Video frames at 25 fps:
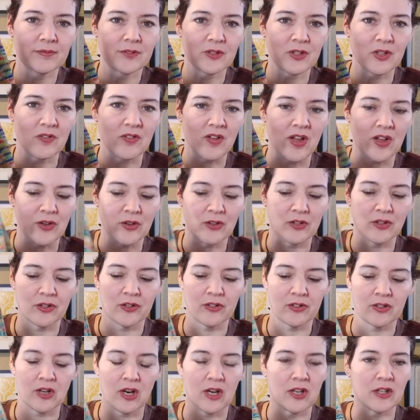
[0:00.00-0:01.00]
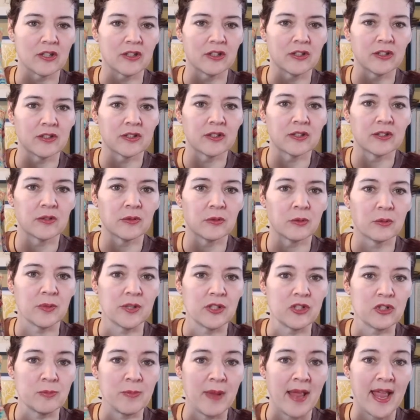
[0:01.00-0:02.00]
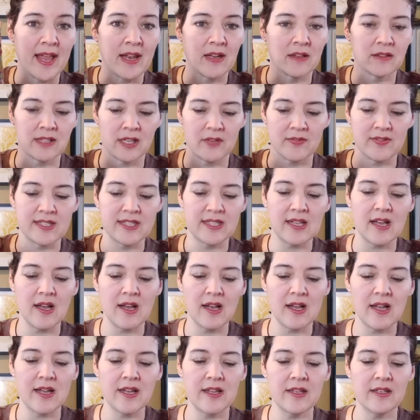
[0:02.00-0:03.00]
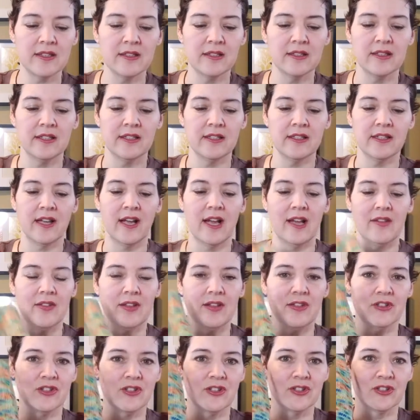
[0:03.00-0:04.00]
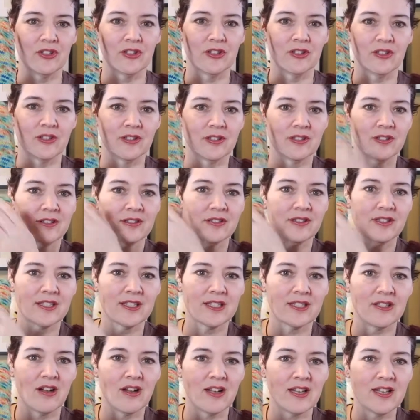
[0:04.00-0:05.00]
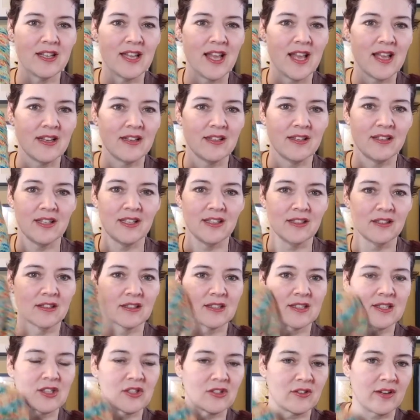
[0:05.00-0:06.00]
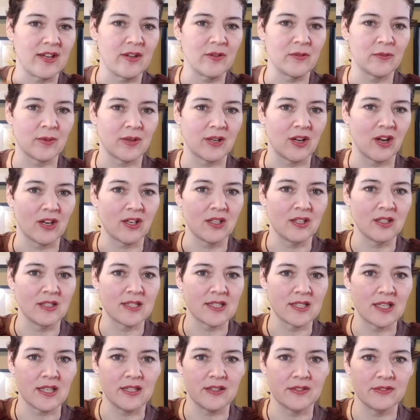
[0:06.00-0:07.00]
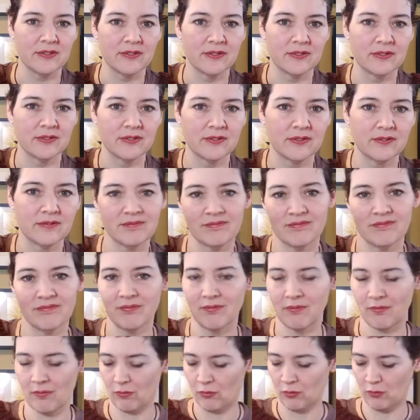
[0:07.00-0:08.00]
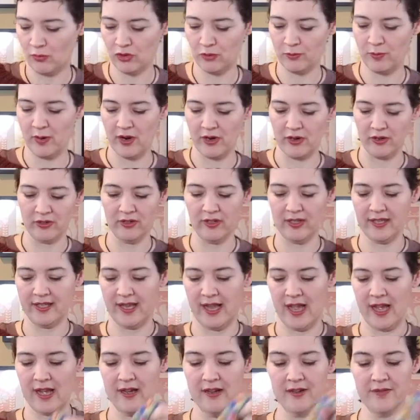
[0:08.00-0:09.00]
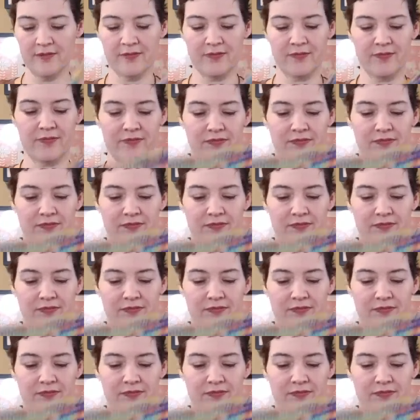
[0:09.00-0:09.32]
So you've got your little garter ridge panel down the side, and then just your stockinette. It looks great regardless of which part you're looking at.